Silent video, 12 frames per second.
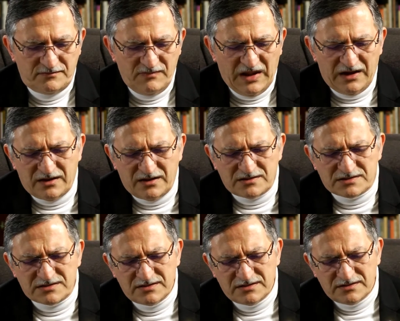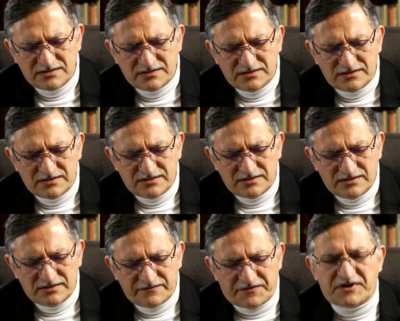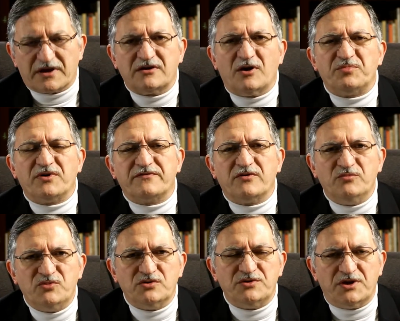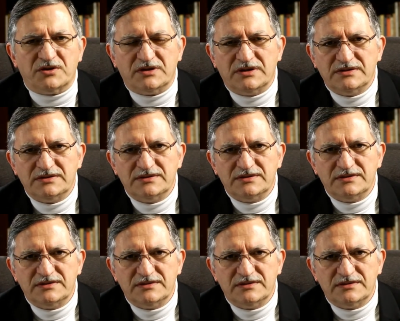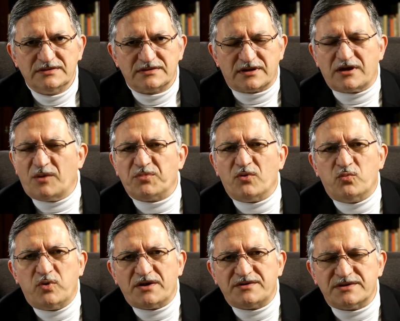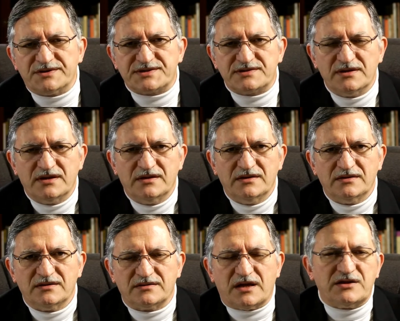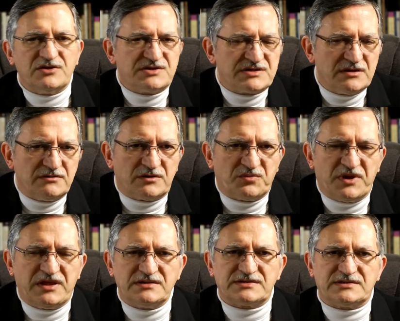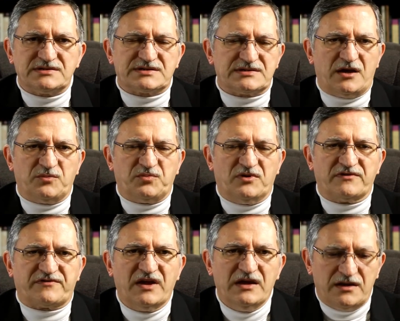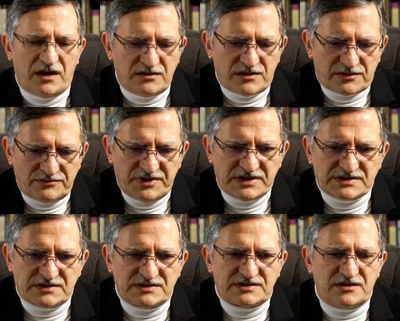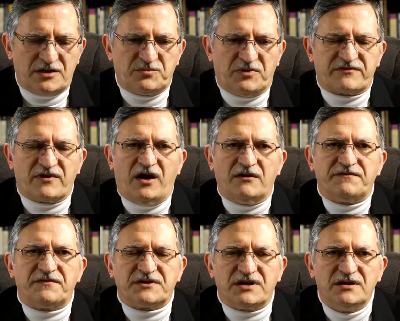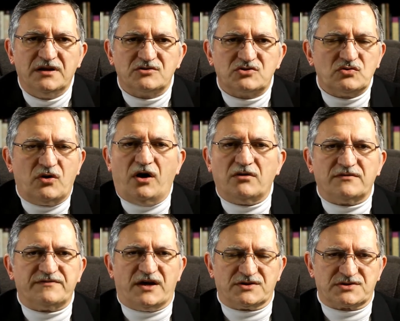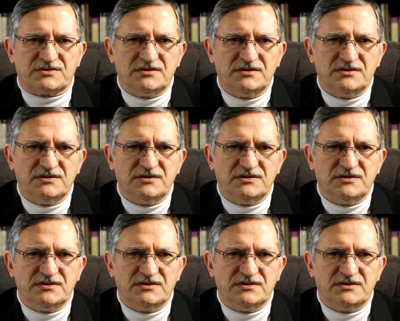It is for the cup of communion, the cup of oneness that he shared with his disciples and through his disciples offered it to all of us